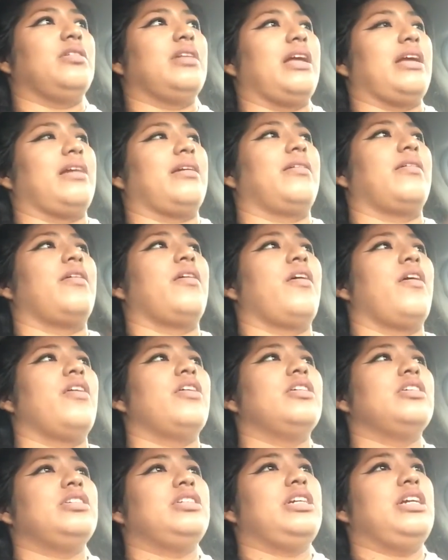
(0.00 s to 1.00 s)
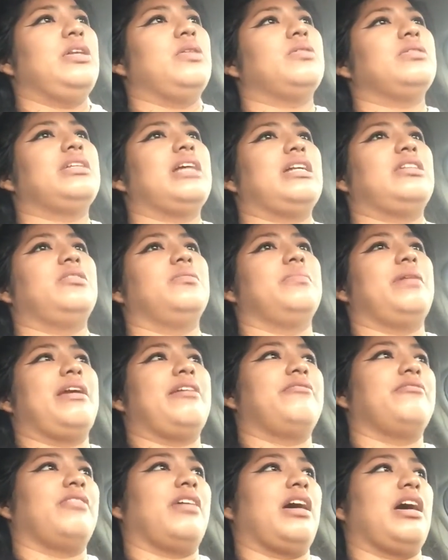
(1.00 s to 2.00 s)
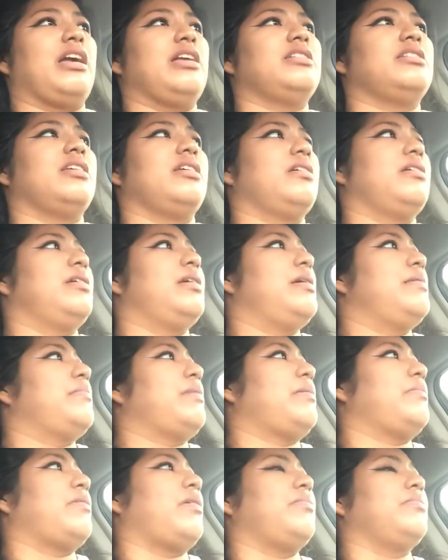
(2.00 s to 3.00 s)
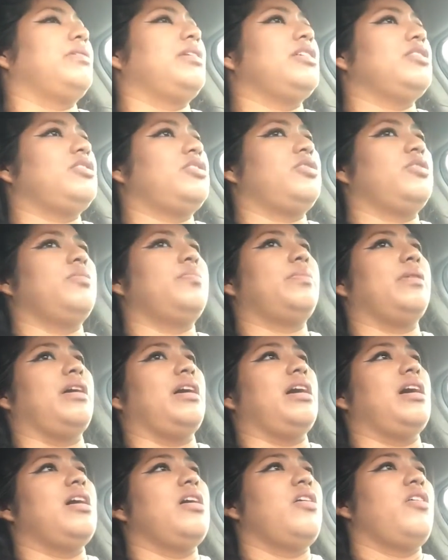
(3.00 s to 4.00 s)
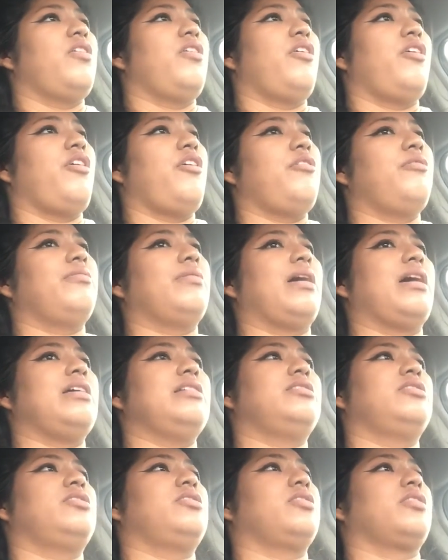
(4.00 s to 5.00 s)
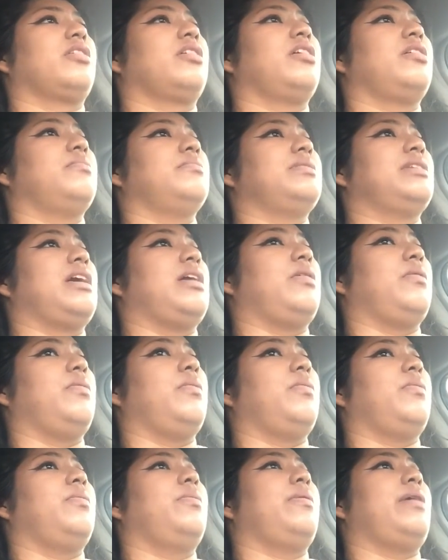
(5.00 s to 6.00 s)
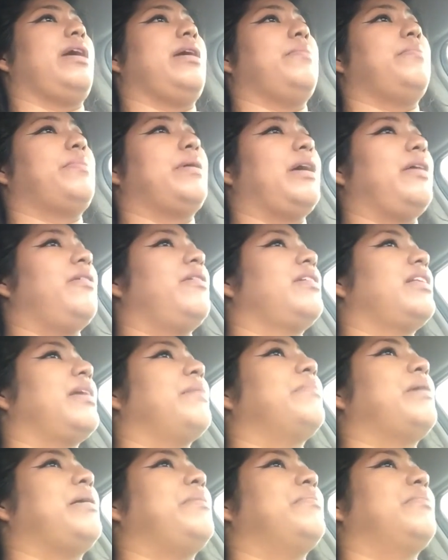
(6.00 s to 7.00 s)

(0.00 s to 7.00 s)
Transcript: Like, she knows how to make rice, and my mom does too, but her rice comes out way better than my